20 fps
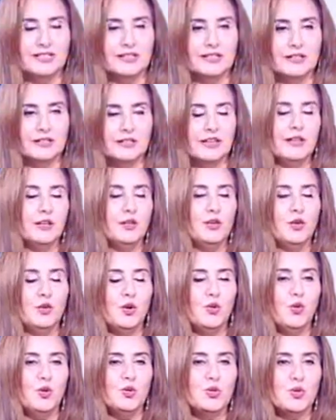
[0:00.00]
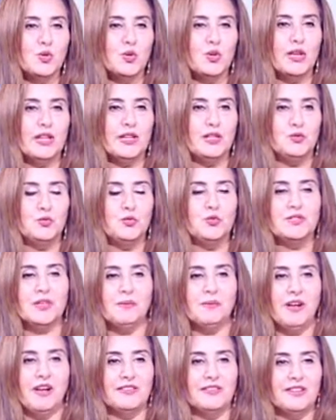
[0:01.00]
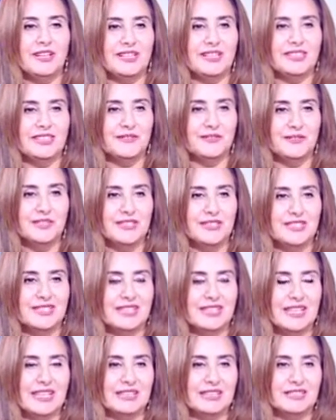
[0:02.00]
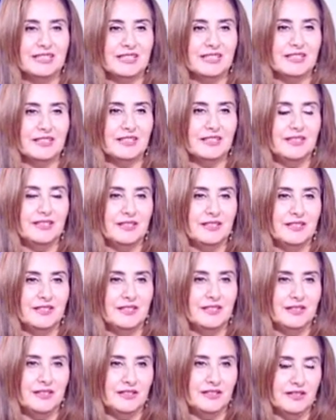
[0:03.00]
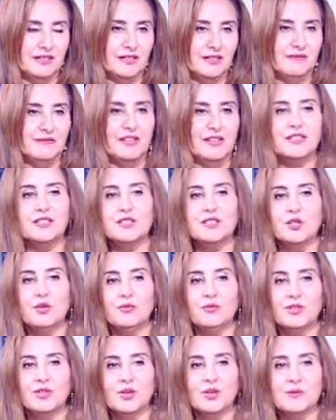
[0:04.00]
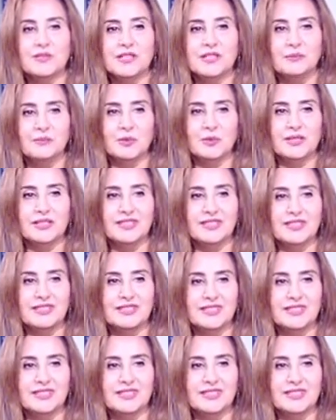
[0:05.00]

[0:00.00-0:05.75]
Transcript: Hagar, you also do some other activities at the Faculty of Economics and Political